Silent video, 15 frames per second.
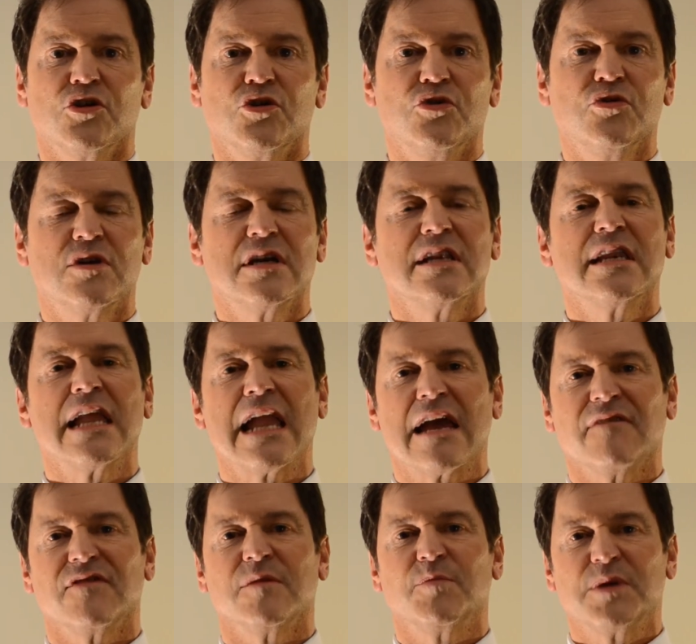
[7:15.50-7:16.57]
you can
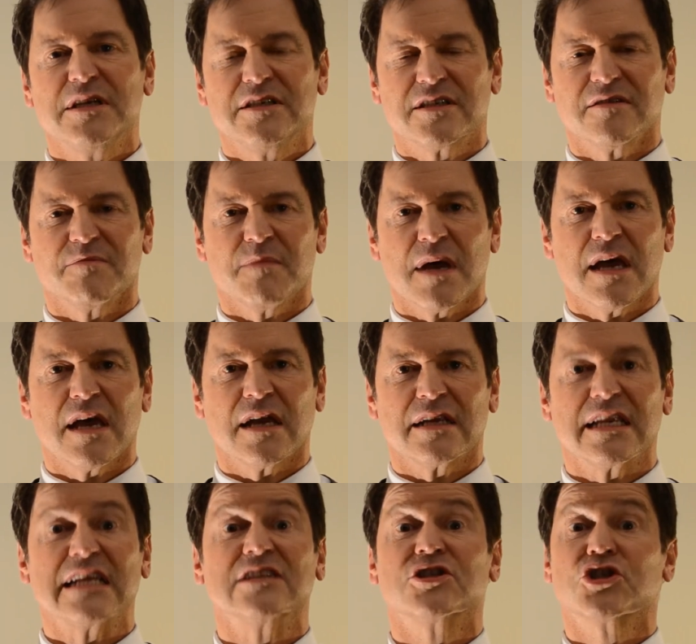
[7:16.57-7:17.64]
have the peace of mind
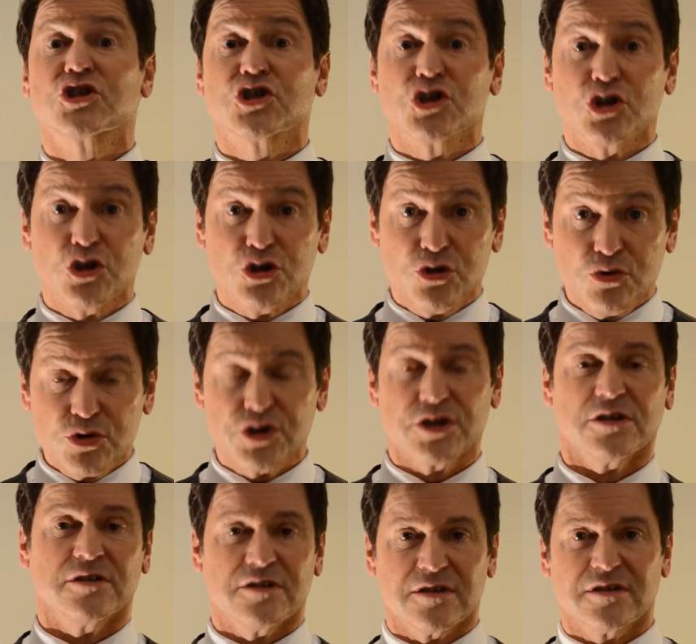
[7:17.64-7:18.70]
and
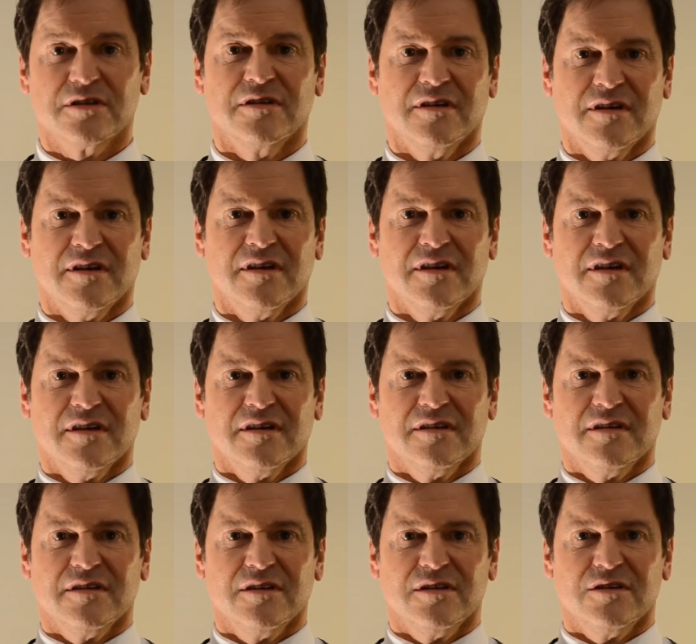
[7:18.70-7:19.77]
solutions
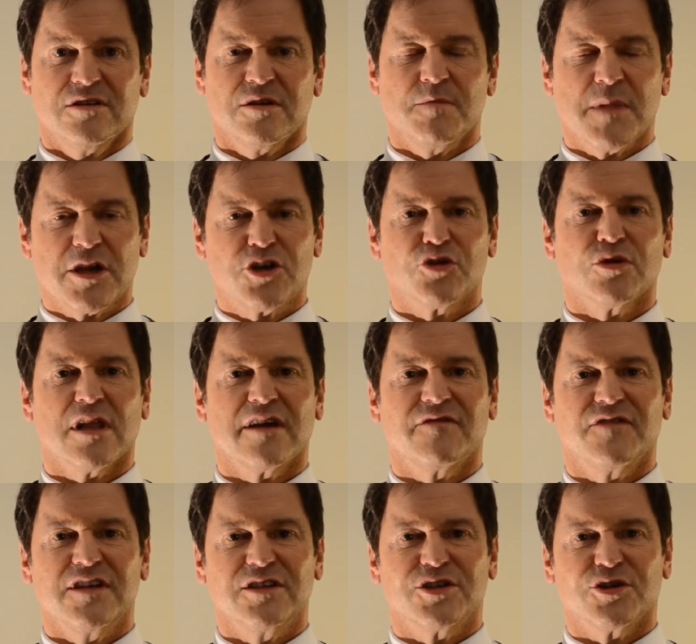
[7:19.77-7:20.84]
to make your life
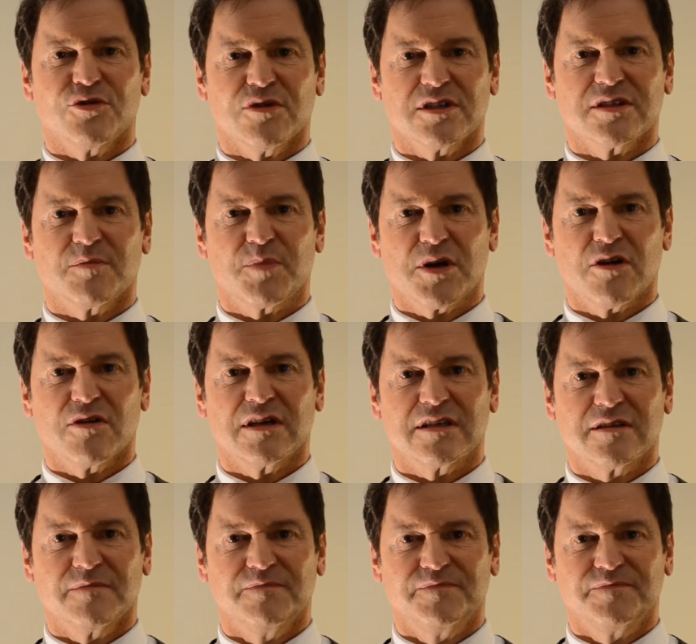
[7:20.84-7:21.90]
easier as a
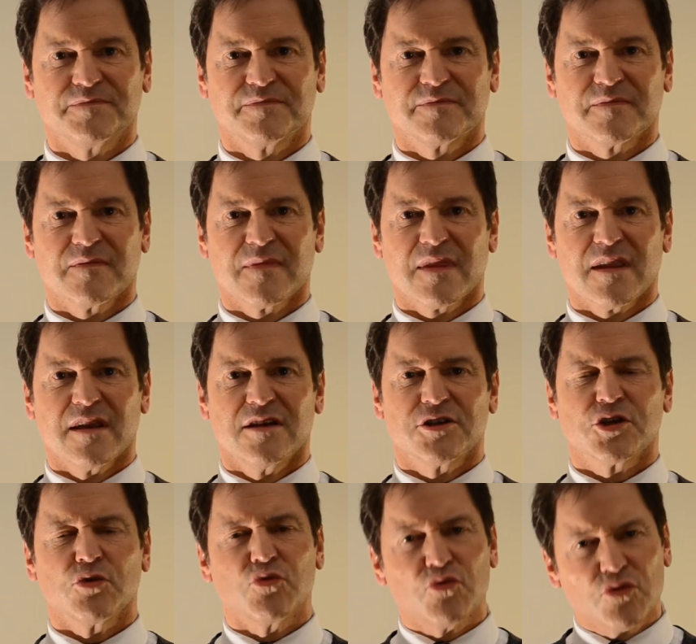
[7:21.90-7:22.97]
parent.
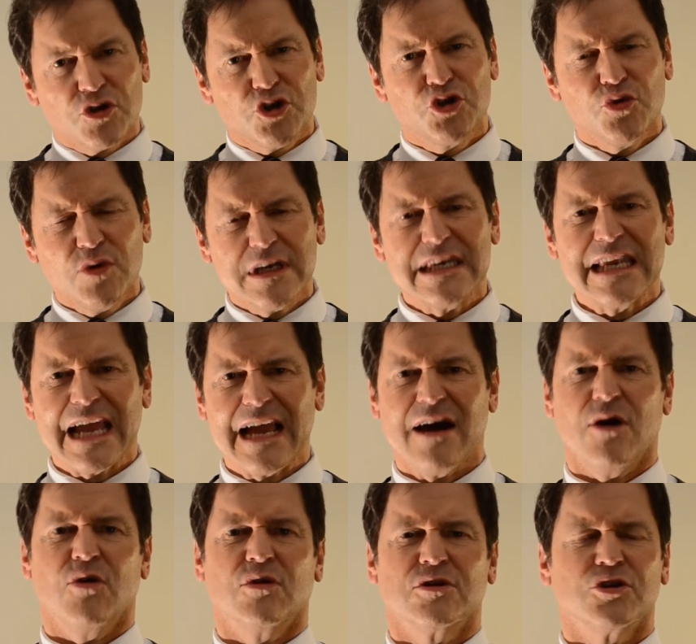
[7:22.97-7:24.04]
So do it
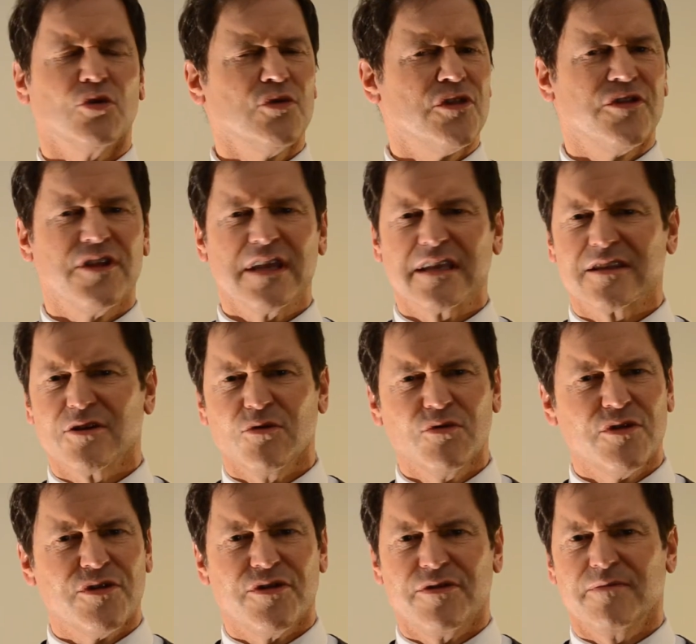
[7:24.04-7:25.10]
now. Don't think,
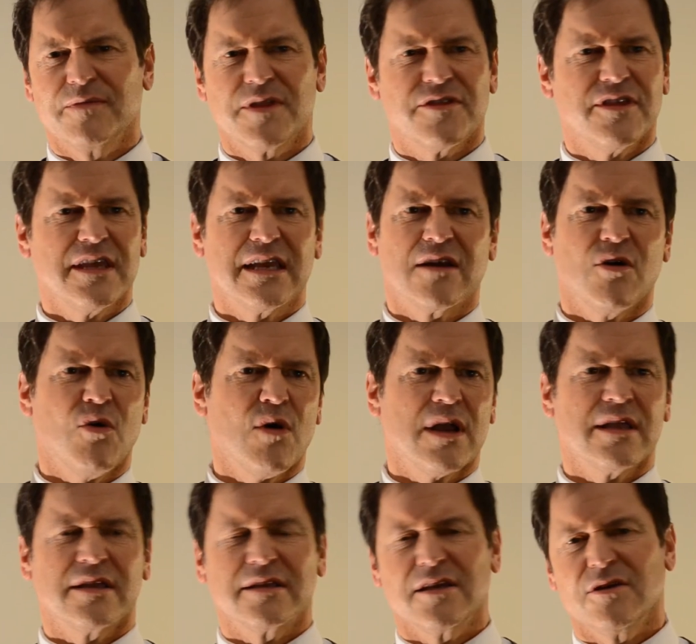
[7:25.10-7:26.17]

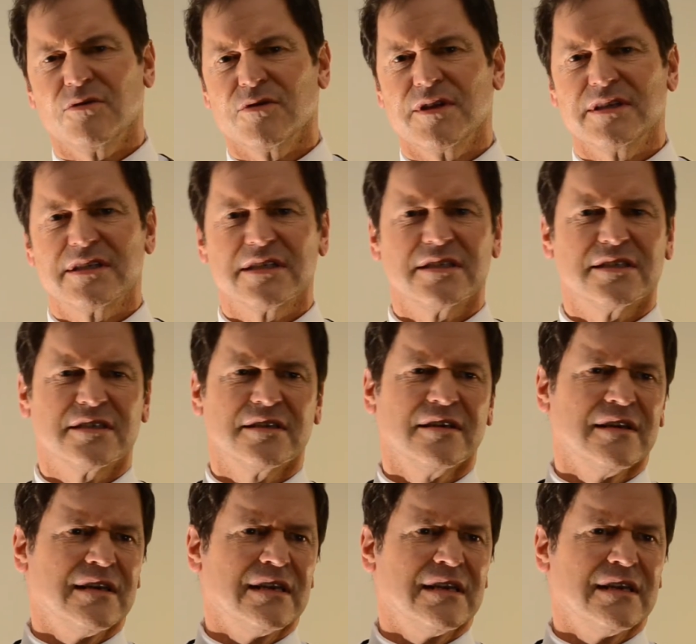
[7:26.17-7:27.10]
oh, this is,